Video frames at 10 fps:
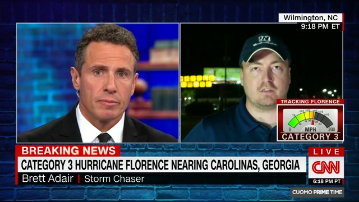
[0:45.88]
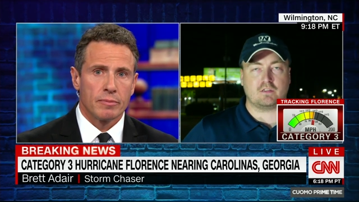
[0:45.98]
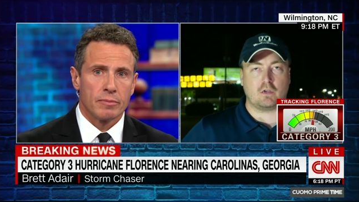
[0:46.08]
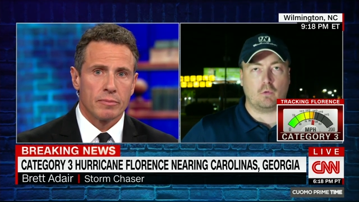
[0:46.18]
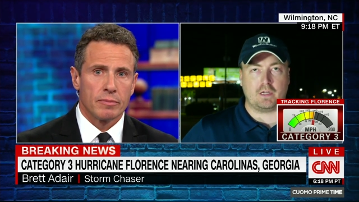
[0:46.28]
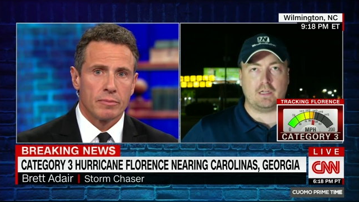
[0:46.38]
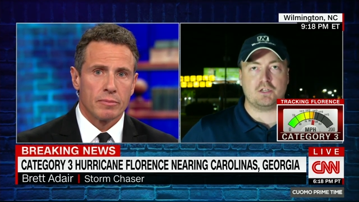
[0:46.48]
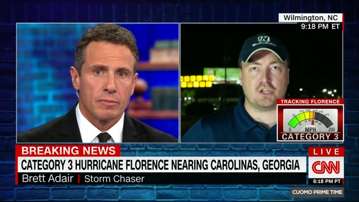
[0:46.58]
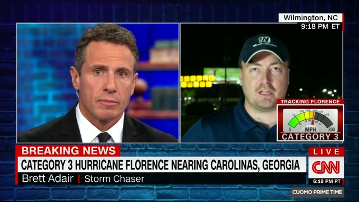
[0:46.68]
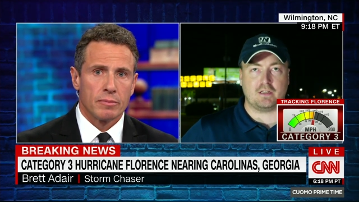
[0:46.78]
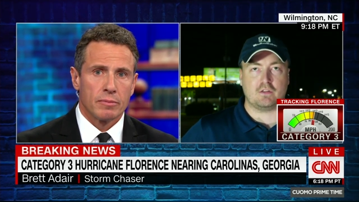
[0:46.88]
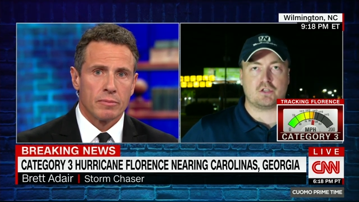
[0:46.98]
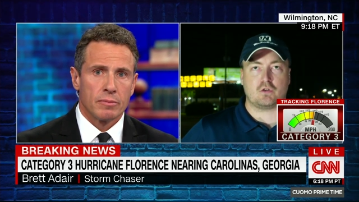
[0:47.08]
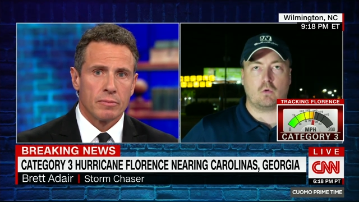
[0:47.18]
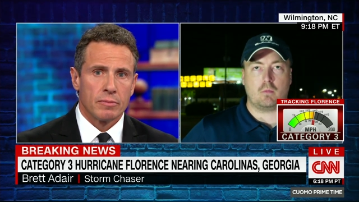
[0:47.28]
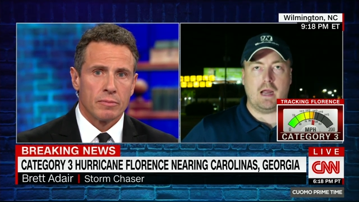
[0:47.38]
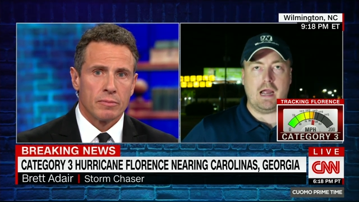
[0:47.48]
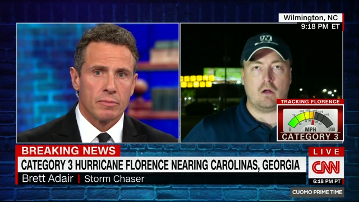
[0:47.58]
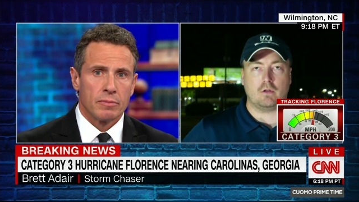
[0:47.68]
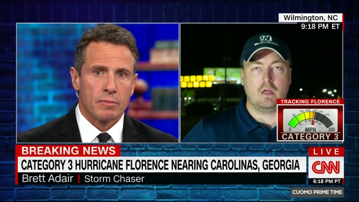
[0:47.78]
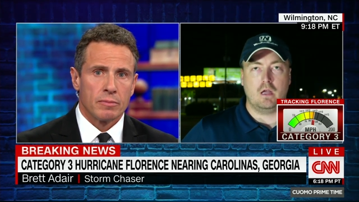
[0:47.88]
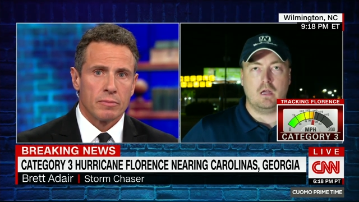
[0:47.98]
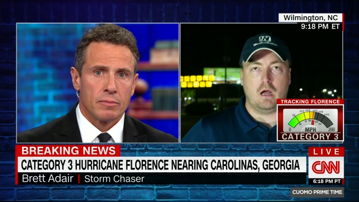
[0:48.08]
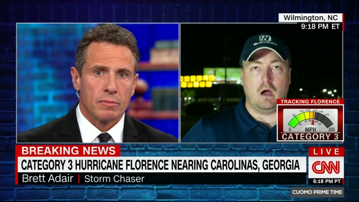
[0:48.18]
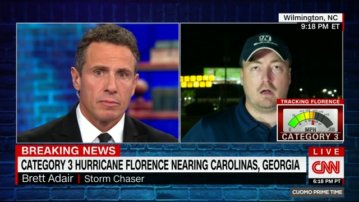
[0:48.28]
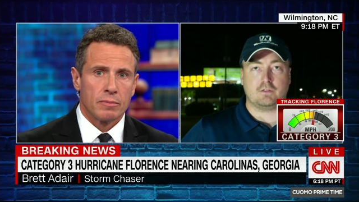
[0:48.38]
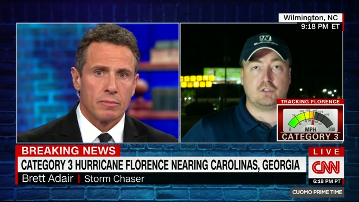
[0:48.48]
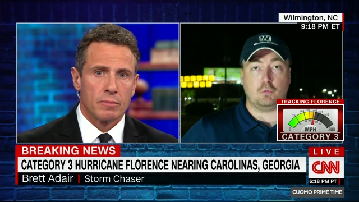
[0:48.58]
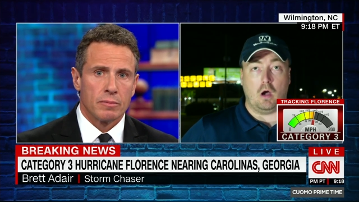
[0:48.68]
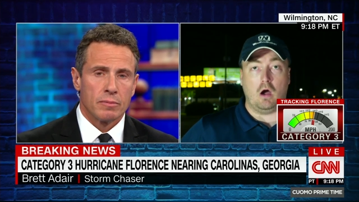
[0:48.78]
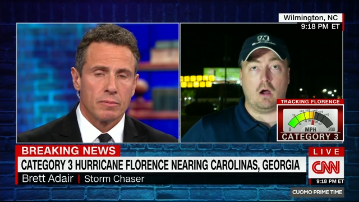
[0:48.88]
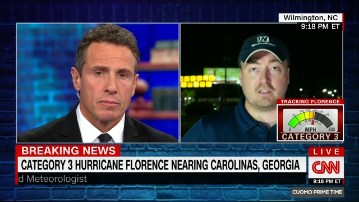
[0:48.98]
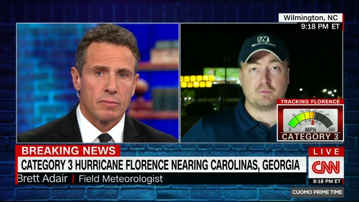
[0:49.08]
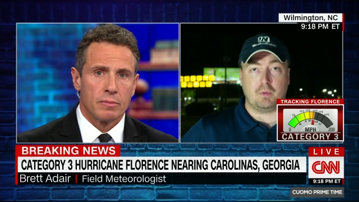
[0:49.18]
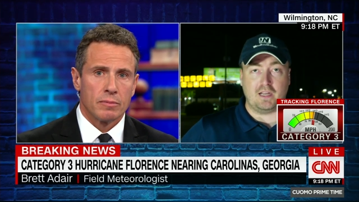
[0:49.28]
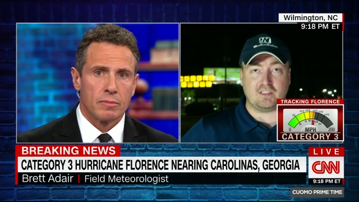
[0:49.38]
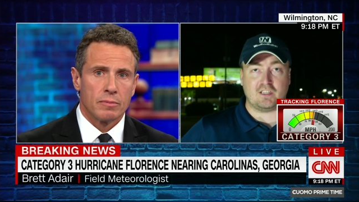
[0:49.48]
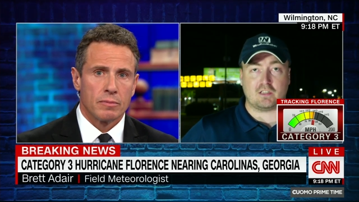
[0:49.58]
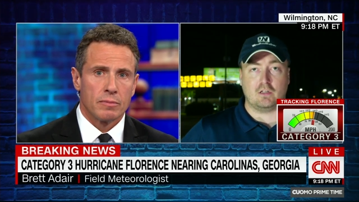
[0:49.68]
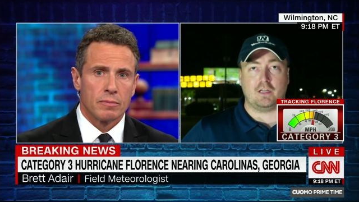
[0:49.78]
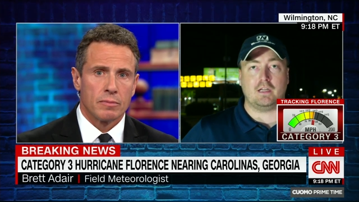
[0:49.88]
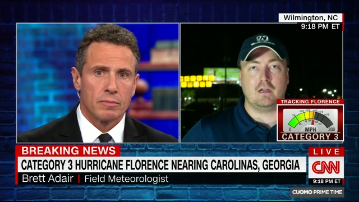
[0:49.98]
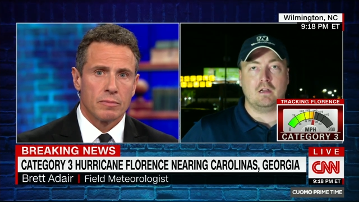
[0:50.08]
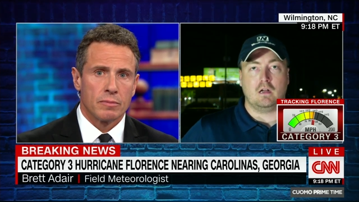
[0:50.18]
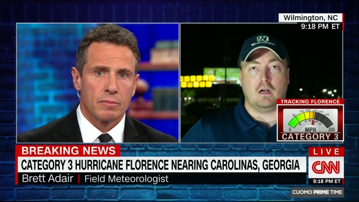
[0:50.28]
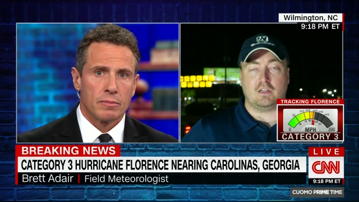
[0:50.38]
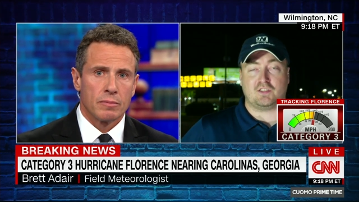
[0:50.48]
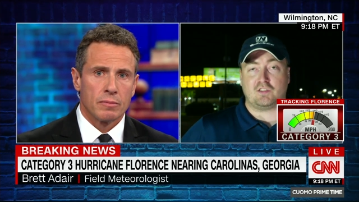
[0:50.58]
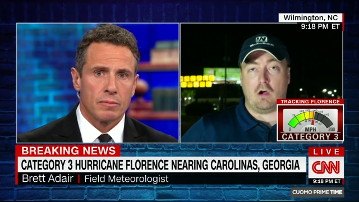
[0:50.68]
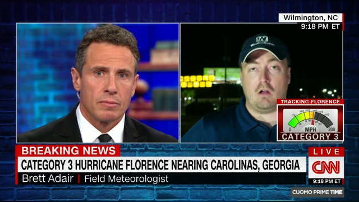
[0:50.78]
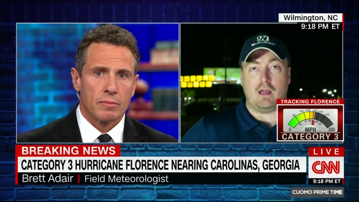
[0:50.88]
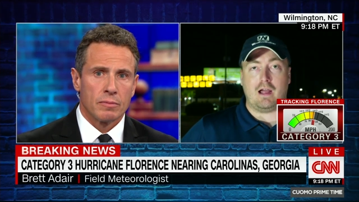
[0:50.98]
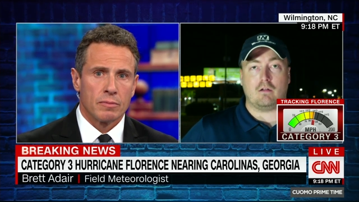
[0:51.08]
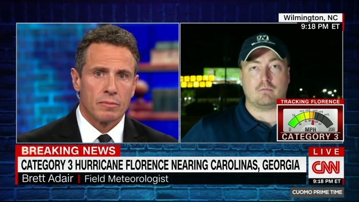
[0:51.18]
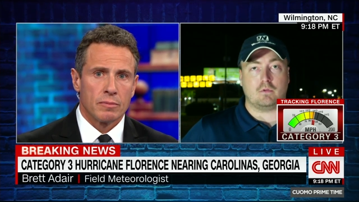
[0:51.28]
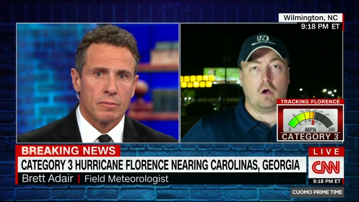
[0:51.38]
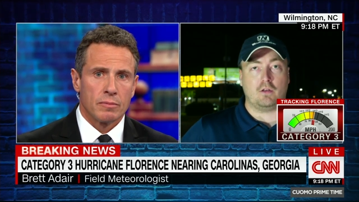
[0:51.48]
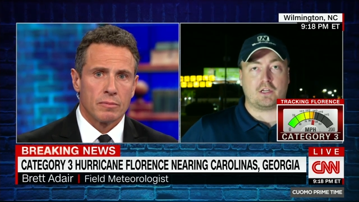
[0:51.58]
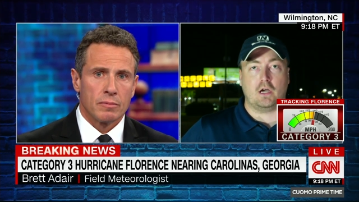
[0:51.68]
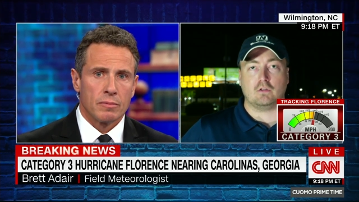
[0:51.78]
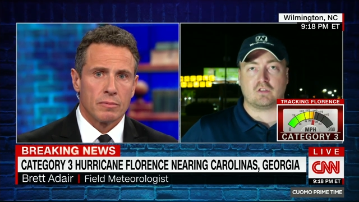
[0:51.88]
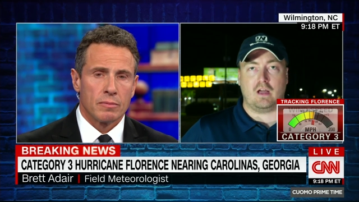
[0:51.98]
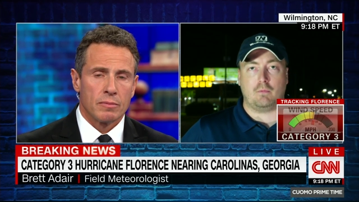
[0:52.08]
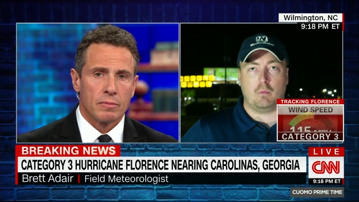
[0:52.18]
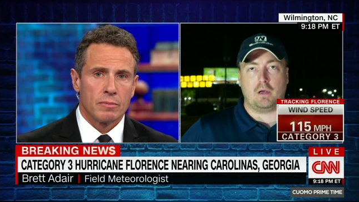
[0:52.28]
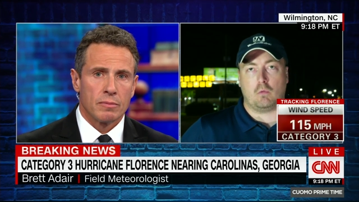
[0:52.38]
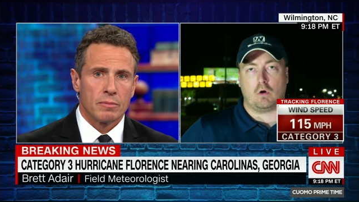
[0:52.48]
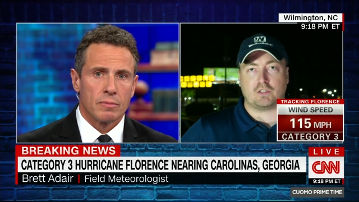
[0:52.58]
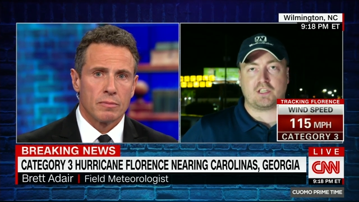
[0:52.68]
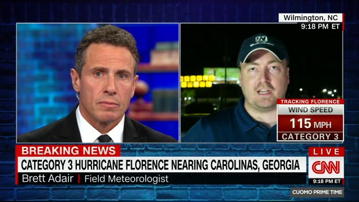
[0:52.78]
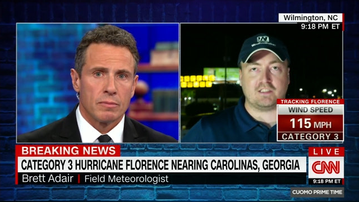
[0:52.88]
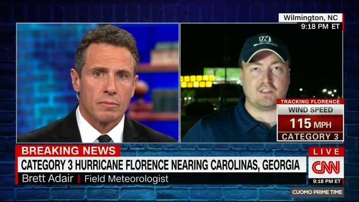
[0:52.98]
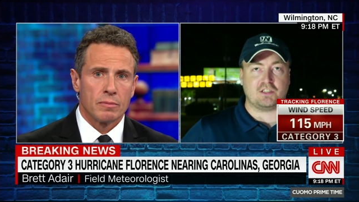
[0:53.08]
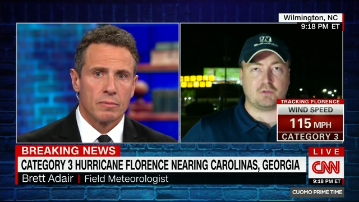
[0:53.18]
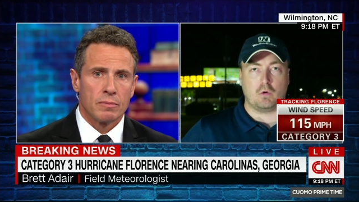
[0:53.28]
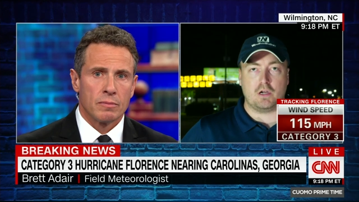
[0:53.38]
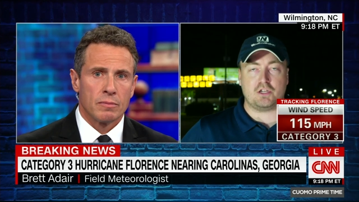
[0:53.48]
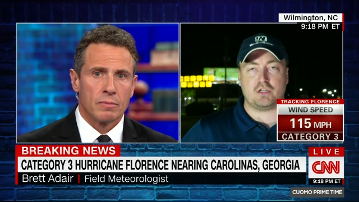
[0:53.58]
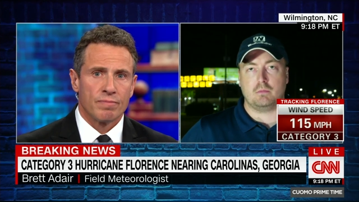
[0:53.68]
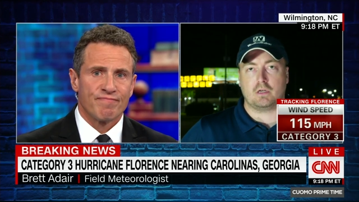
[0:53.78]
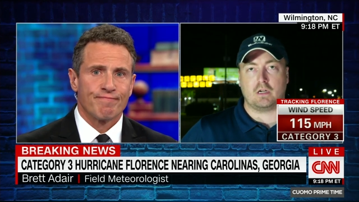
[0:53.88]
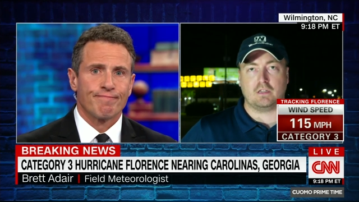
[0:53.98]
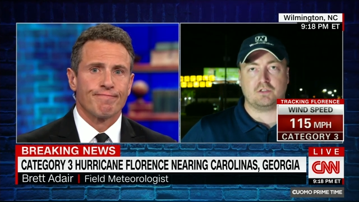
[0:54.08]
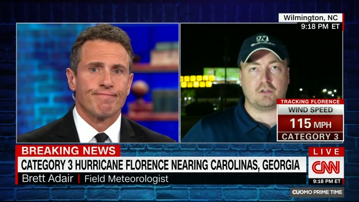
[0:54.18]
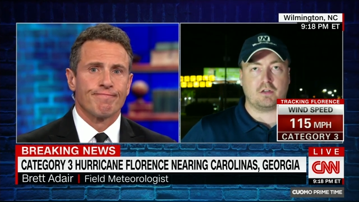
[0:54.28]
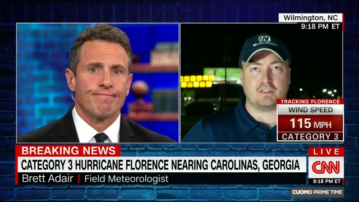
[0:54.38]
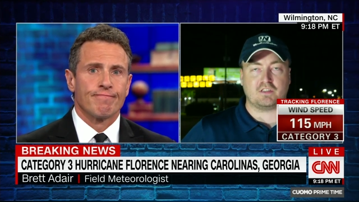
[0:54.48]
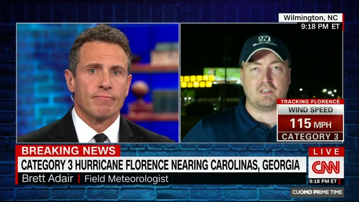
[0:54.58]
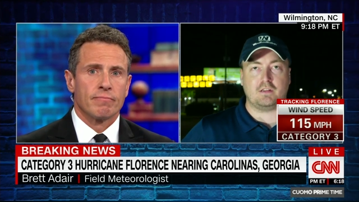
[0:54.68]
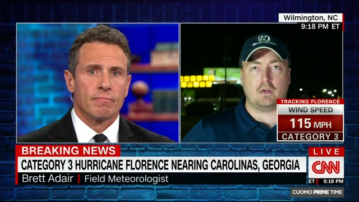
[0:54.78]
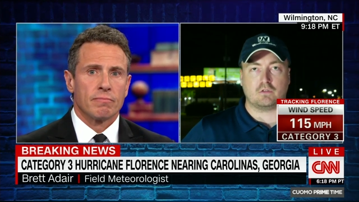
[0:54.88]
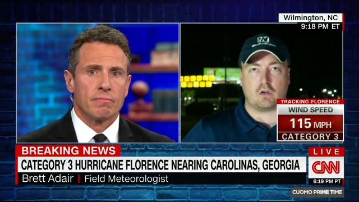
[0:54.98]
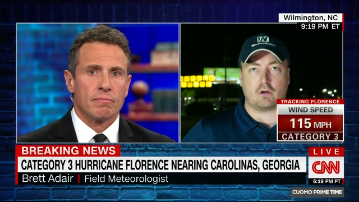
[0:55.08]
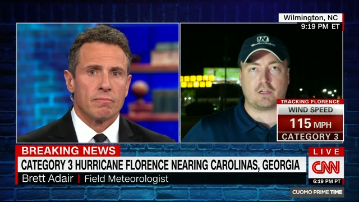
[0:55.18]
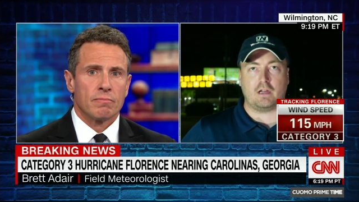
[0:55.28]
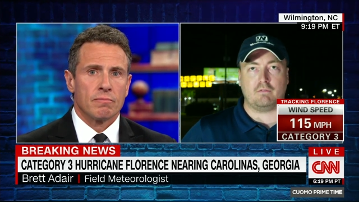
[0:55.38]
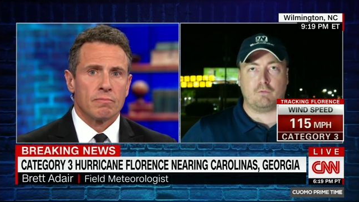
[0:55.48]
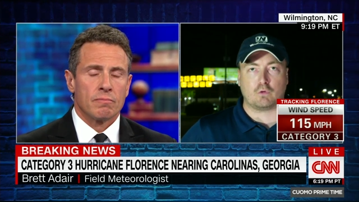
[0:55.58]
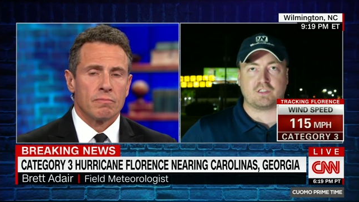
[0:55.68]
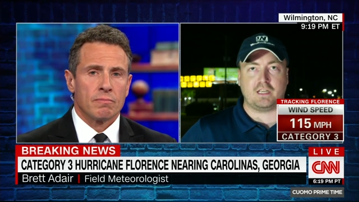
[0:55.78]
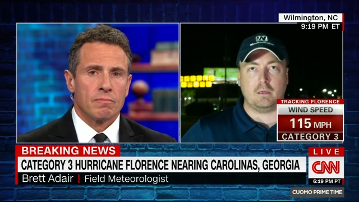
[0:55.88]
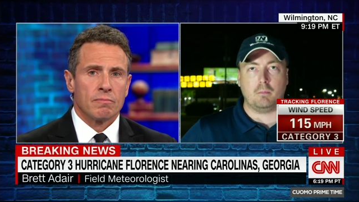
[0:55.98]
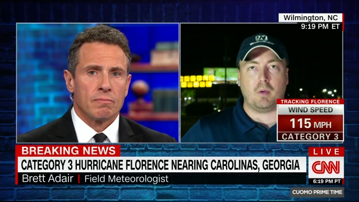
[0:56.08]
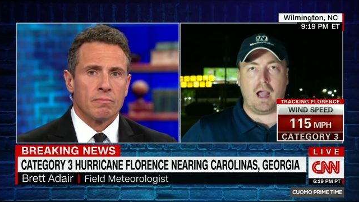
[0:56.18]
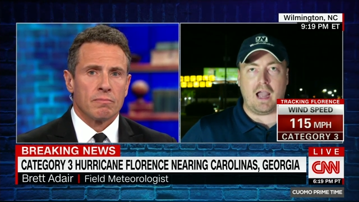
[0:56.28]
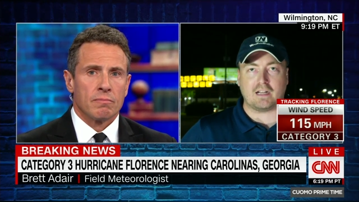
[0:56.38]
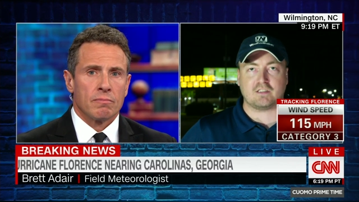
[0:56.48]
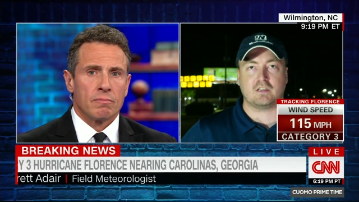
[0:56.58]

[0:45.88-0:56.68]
Speaker 1: going in, checking the storm out. Uh, to us, basically, a stall out on the coastline would be a worst-case situation because you're going to see those hurricane-force impacts